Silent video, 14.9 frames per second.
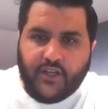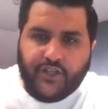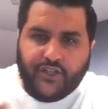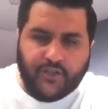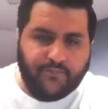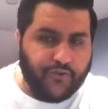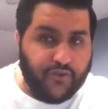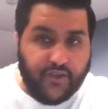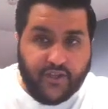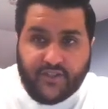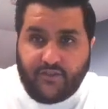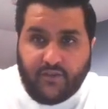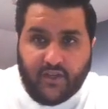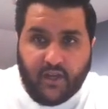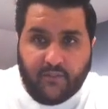Should Bruno
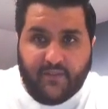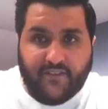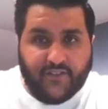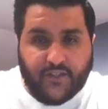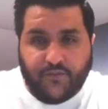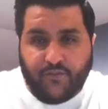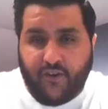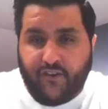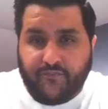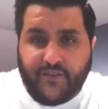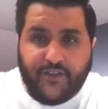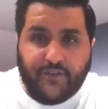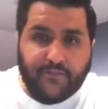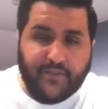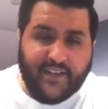still come in for 12
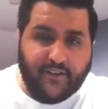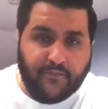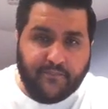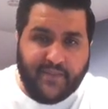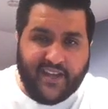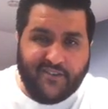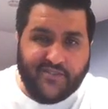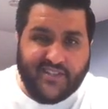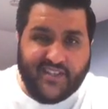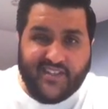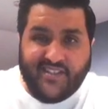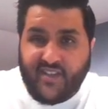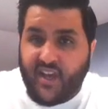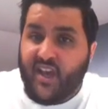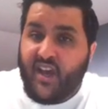mil being on
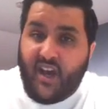penalties?